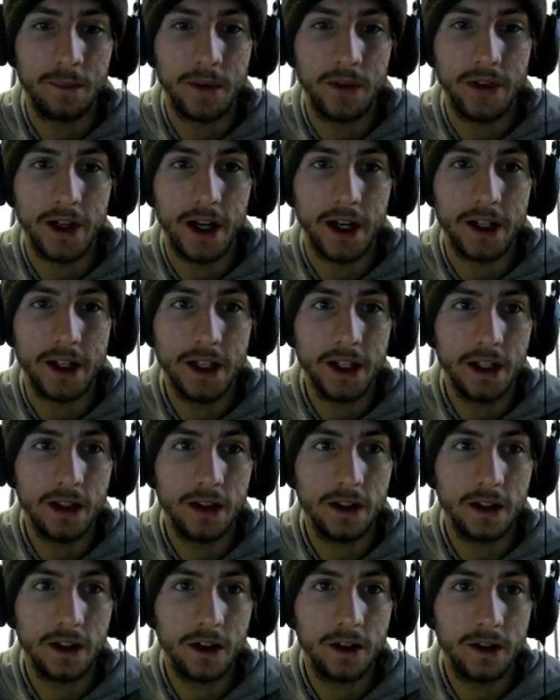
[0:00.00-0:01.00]
I'm just down
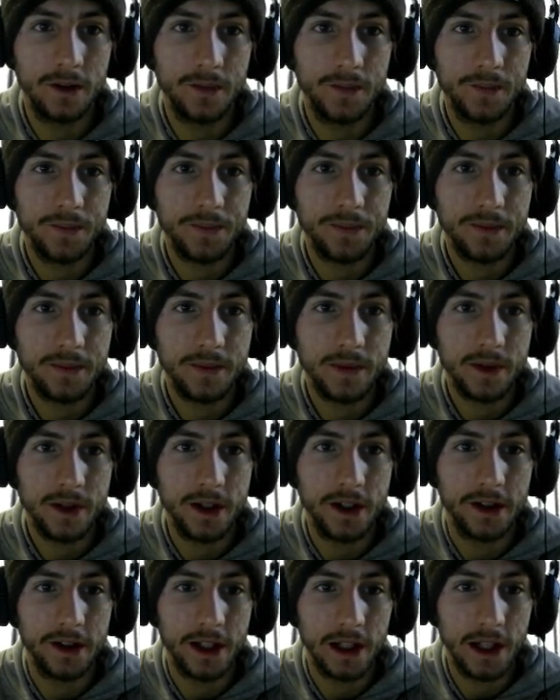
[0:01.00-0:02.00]
here,
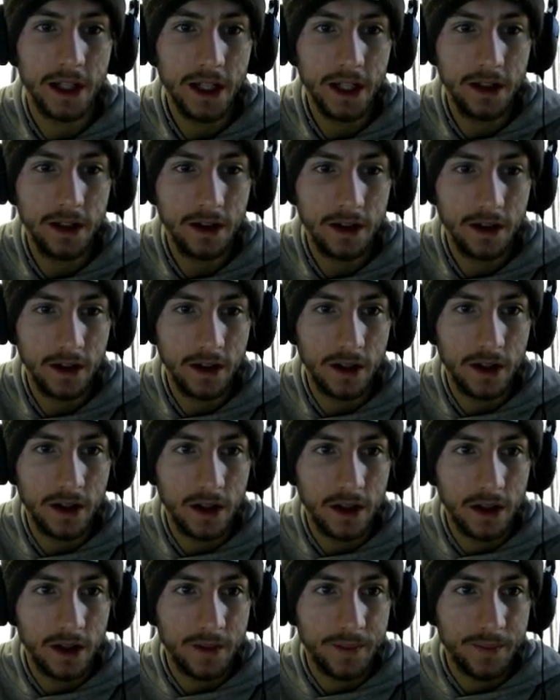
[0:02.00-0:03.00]
in the lead,
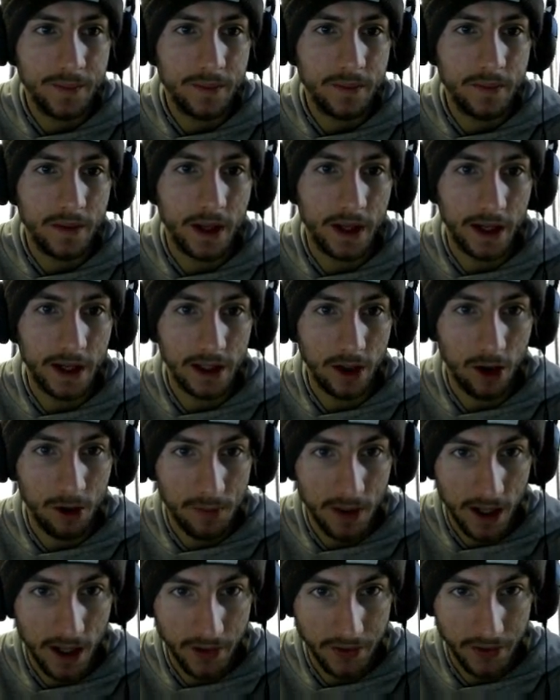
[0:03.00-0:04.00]
low
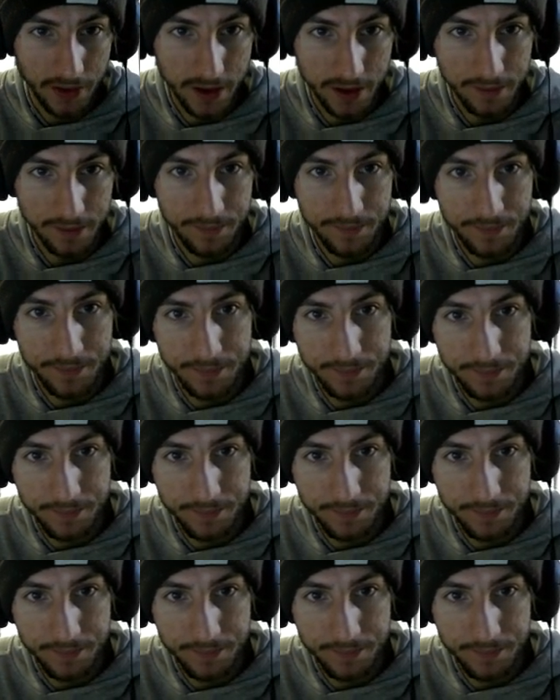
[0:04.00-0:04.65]
pass it in.